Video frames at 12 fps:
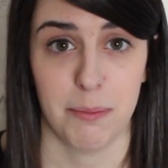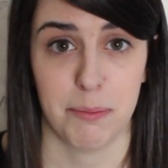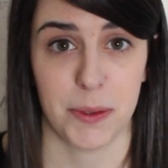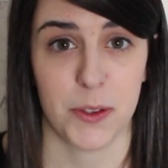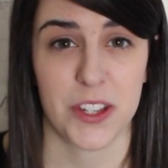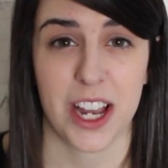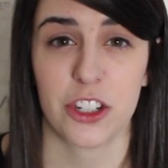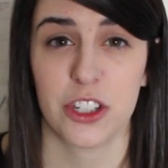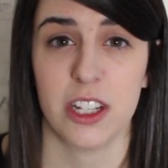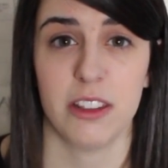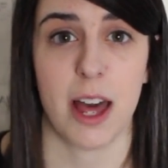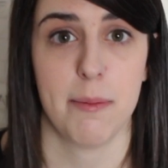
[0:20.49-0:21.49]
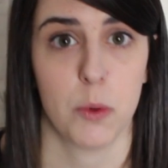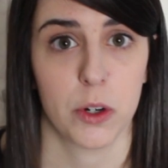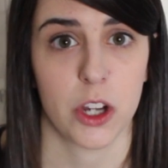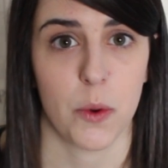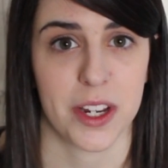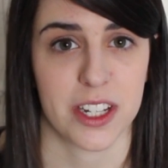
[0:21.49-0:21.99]
But there's actually a lot
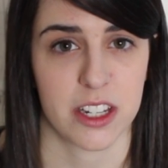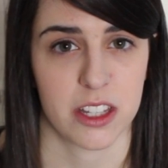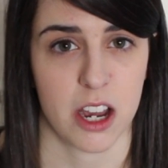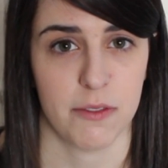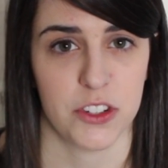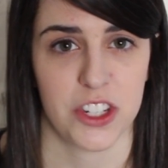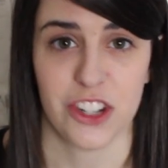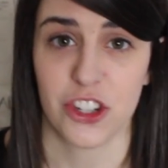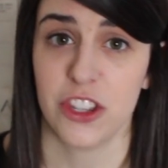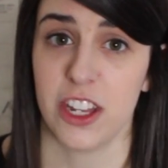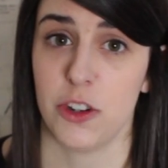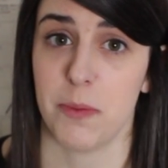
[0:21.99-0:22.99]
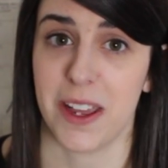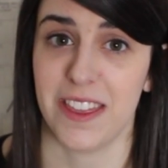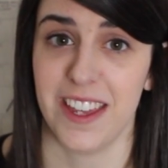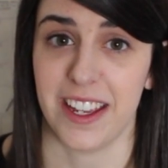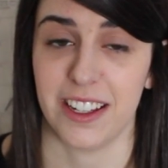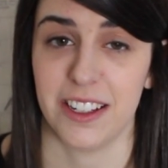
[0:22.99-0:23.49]
more going into the conversation than you
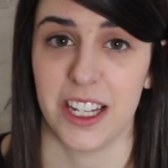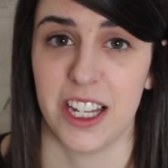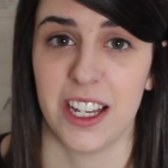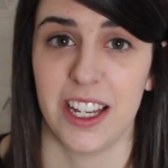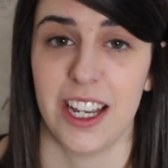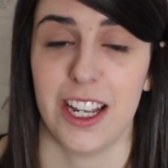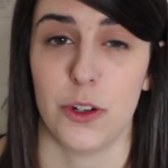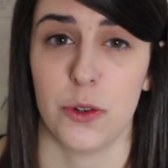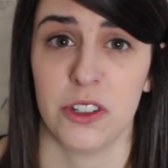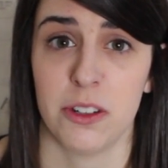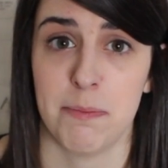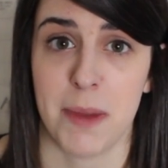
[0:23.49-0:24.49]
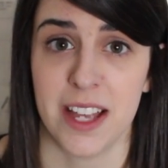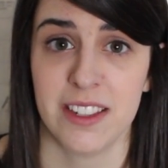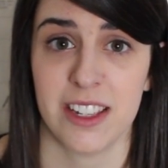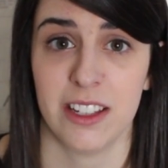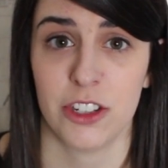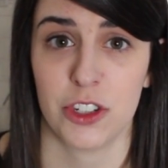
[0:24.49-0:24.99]
might think. In order to
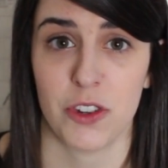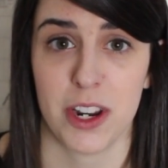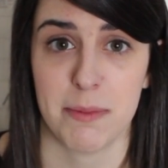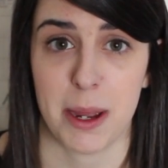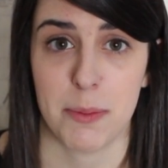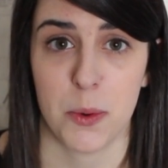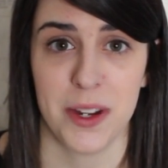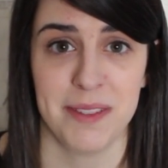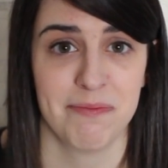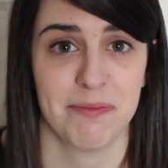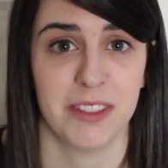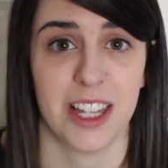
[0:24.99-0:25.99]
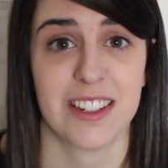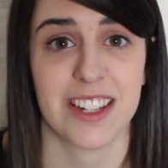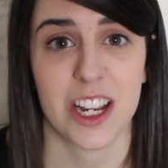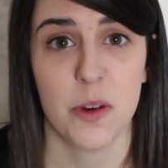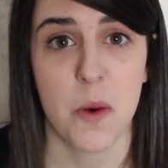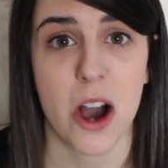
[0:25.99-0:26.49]
best illustrate my point, let's
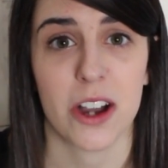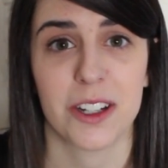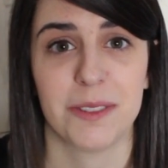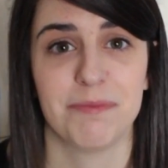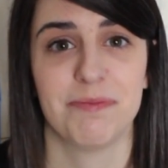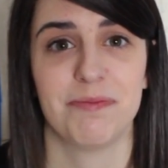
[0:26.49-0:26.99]
take a walk